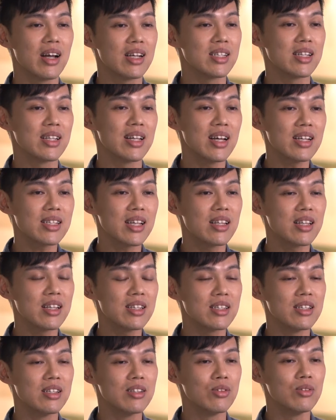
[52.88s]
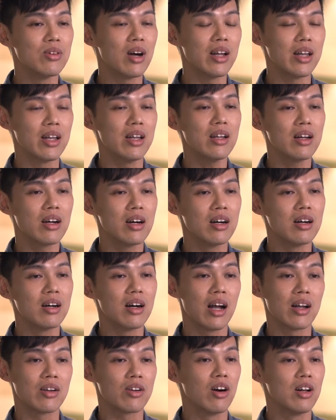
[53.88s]
As a data scientist in URA,
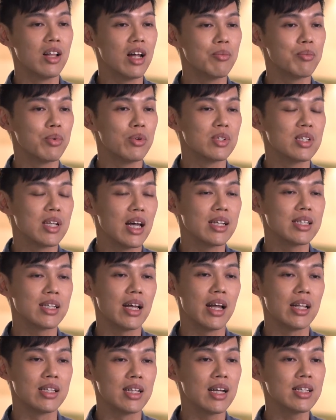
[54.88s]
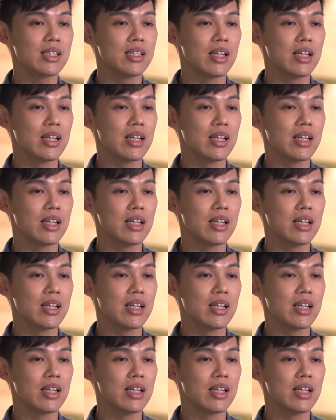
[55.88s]
I collect, process, and analyze